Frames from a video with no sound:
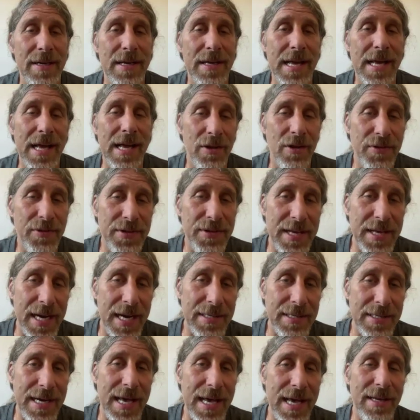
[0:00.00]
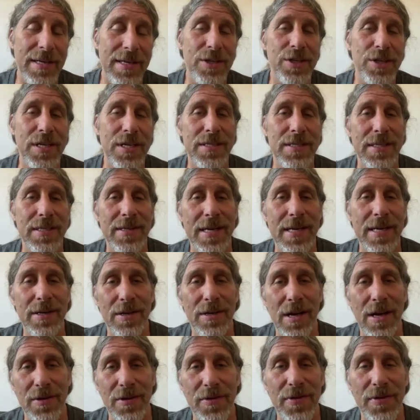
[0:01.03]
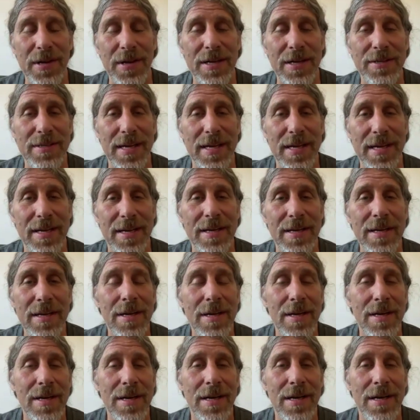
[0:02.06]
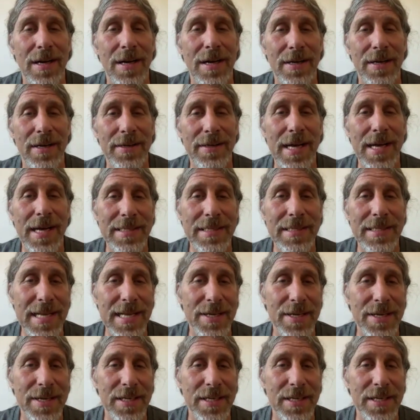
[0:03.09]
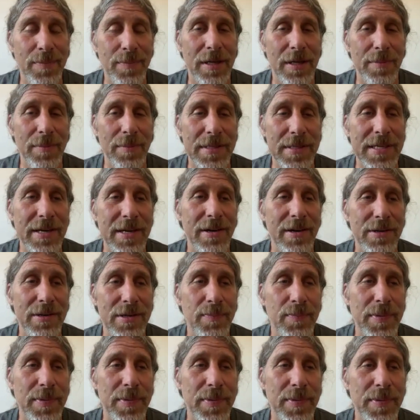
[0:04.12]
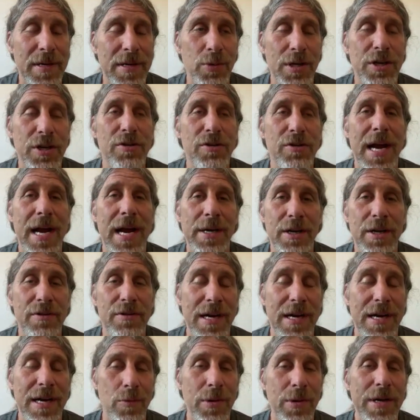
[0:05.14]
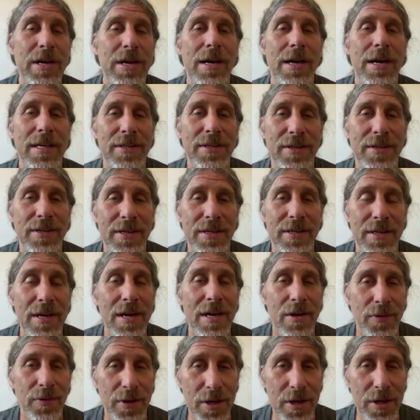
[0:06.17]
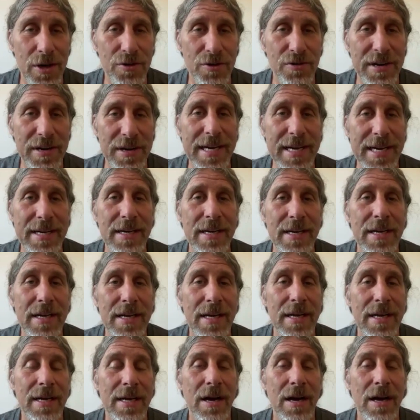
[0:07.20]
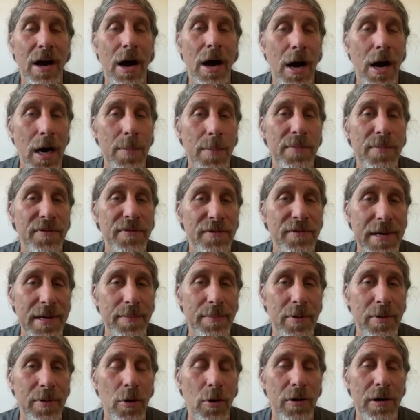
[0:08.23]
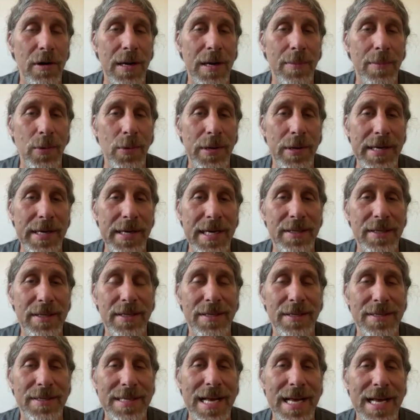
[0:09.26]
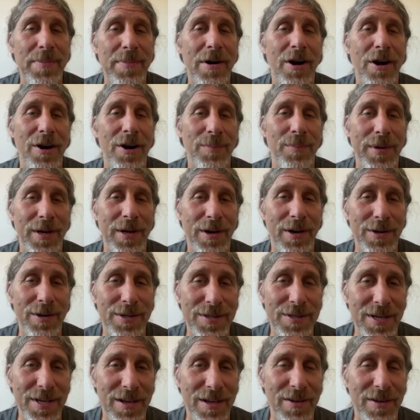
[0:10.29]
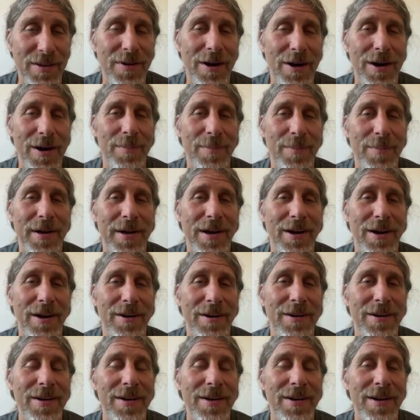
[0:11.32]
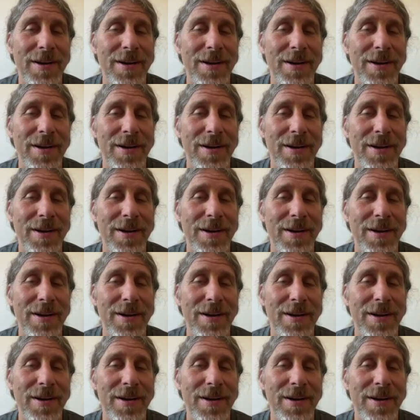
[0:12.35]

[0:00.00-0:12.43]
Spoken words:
health technologies, and then other things like non-toxic building materials. Because we're trying to create, we call it the green harm-free emporium. We need to stop harming ourselves, harming our